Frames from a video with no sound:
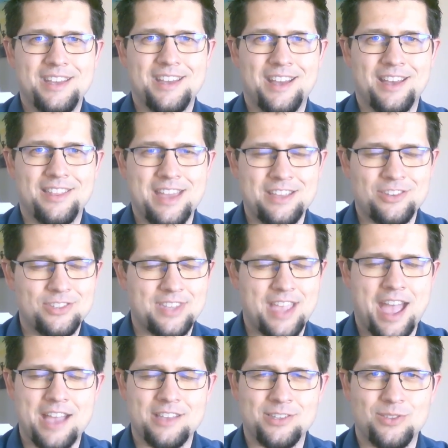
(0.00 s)
Uh, that just
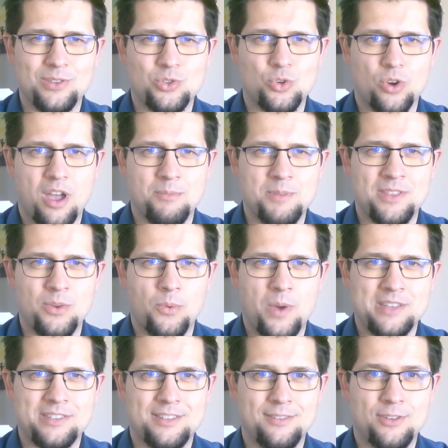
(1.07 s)
adds to the drama in the
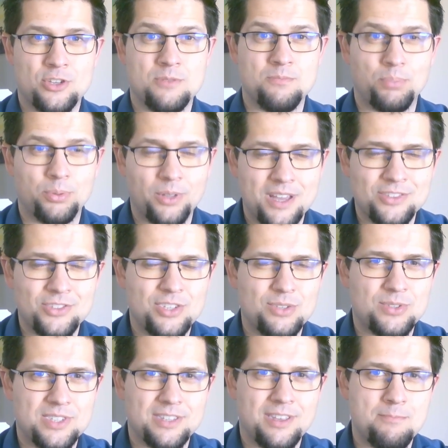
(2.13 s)
West Division. Plus, you
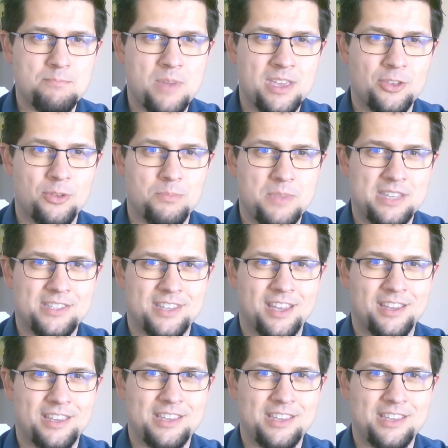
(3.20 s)
still have Michael Misa.